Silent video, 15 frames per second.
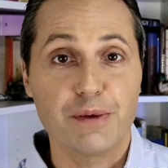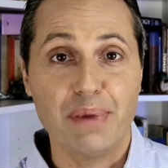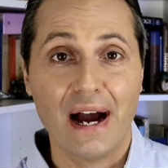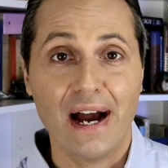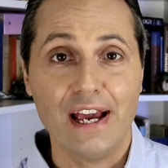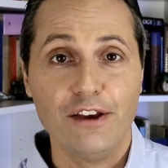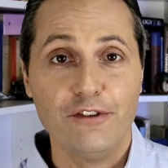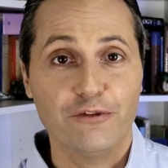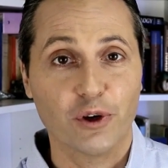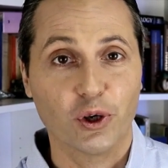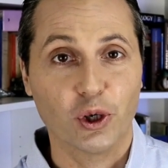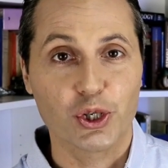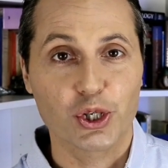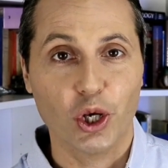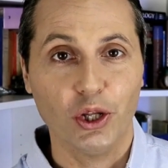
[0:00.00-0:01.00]
series
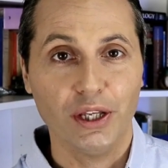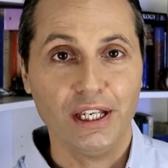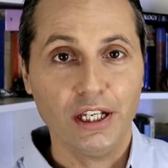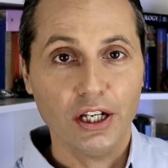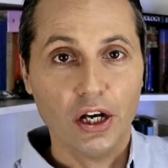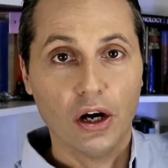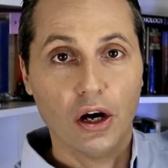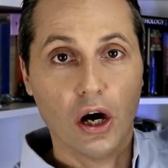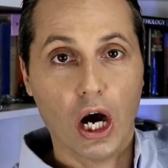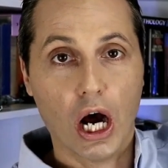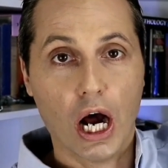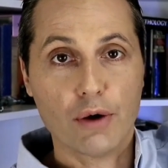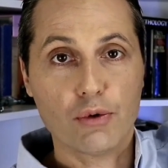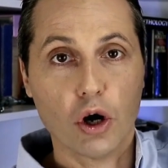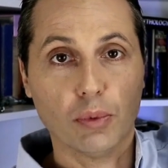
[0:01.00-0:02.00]
on my YouTube channel
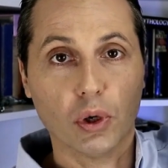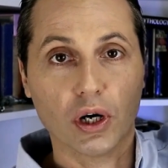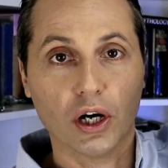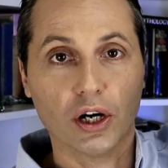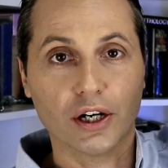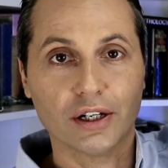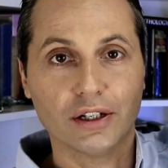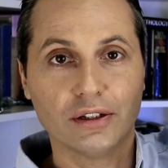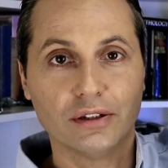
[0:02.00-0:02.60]
to help